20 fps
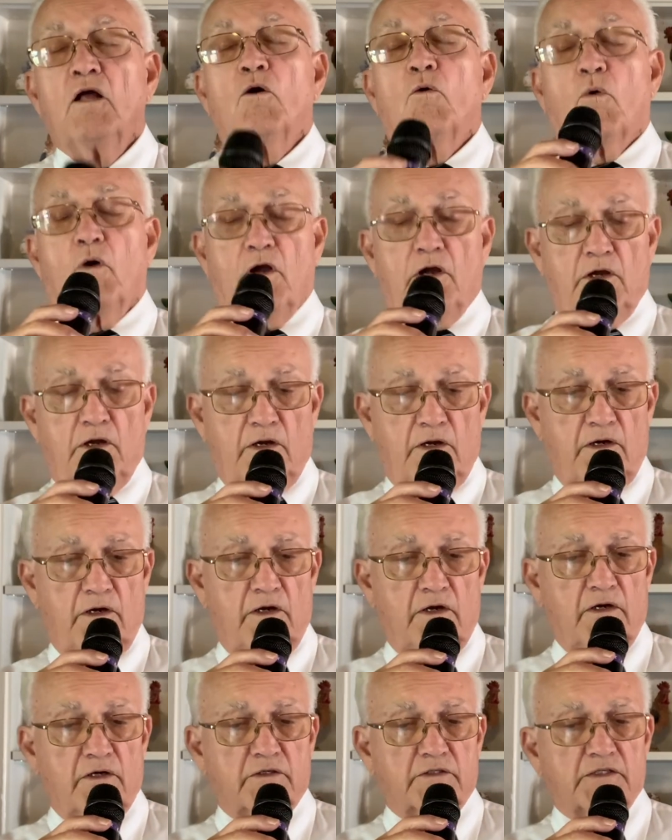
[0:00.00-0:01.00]

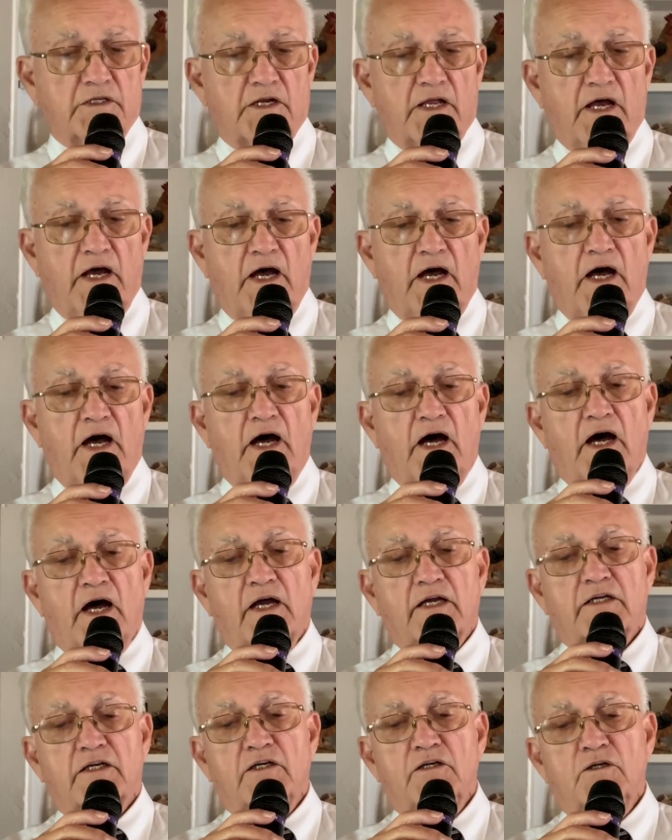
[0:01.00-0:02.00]
Where could I
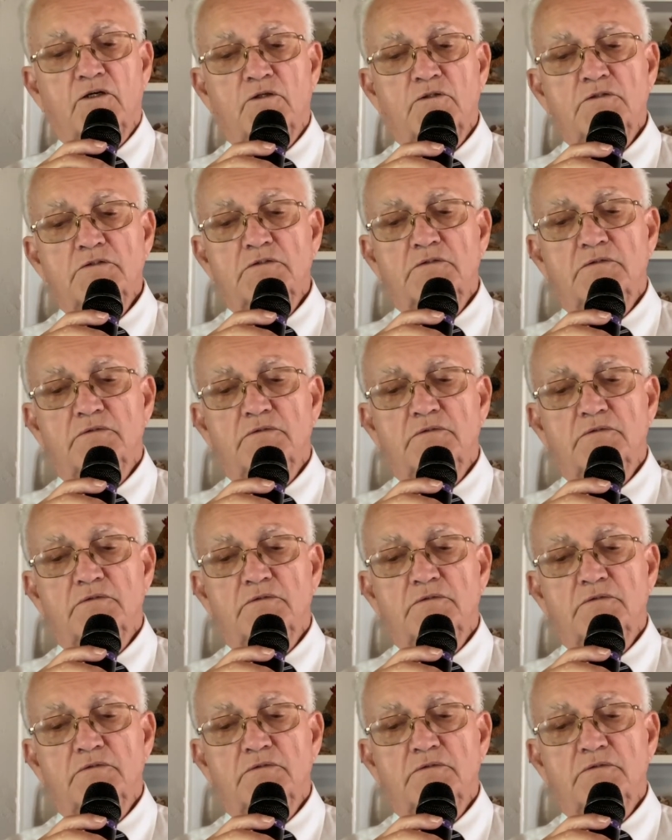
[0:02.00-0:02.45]
go?